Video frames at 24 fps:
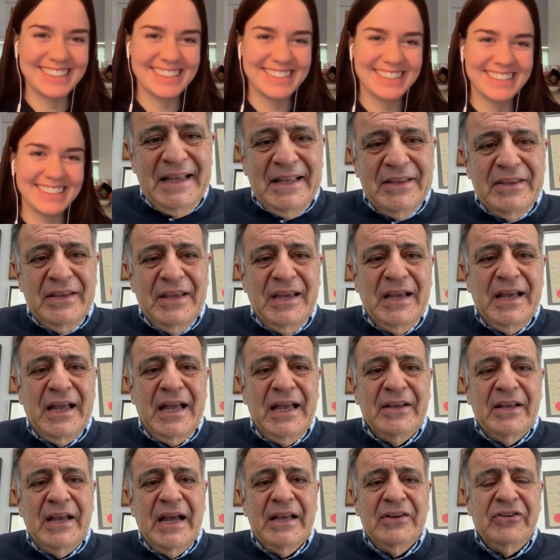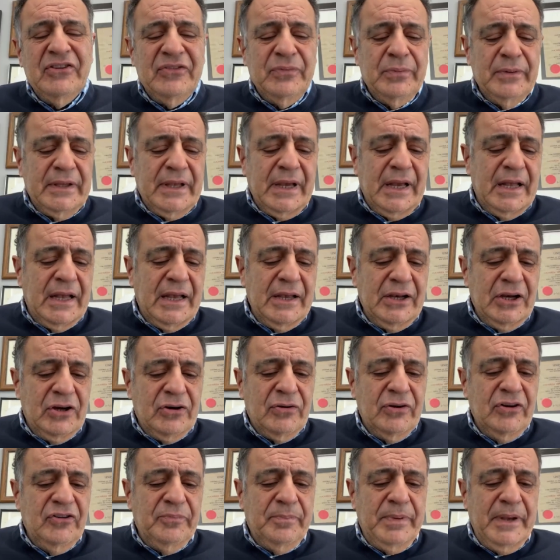Yeah, yeah. I just would I
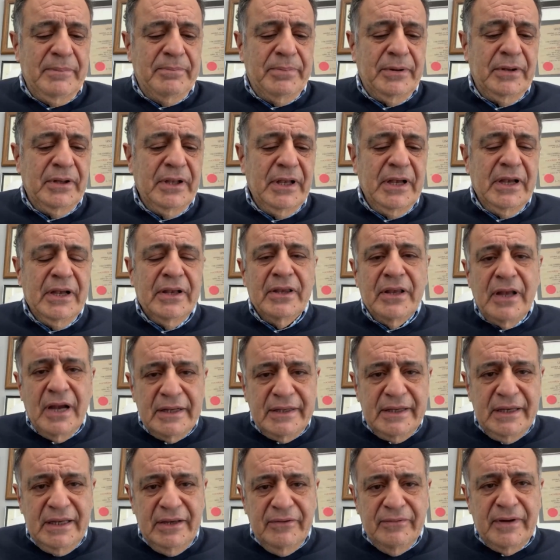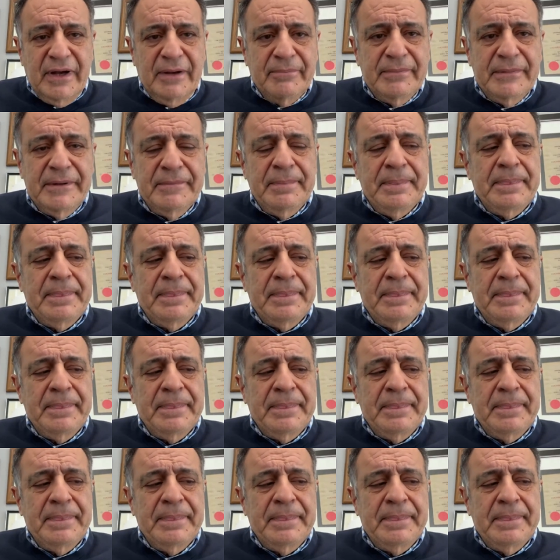encourage people not to give up.